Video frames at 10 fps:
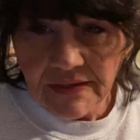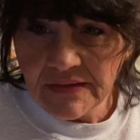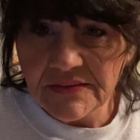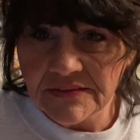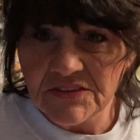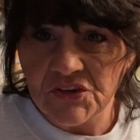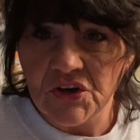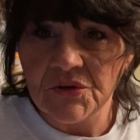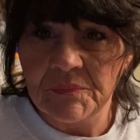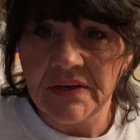This is his
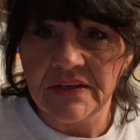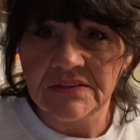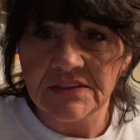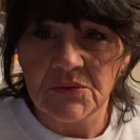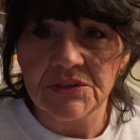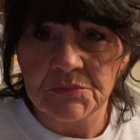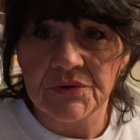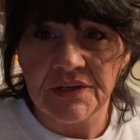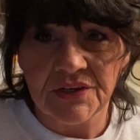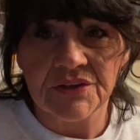third piece, so it's
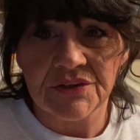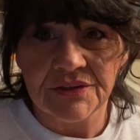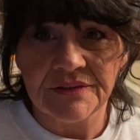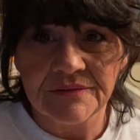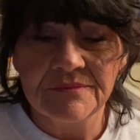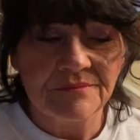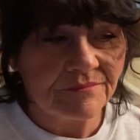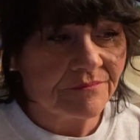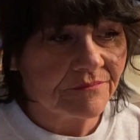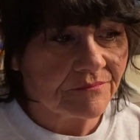pretty good,
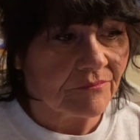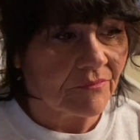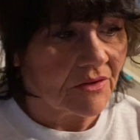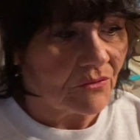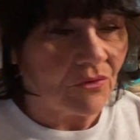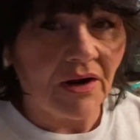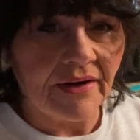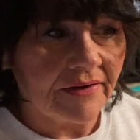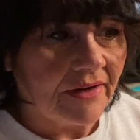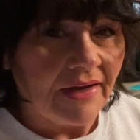
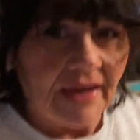right?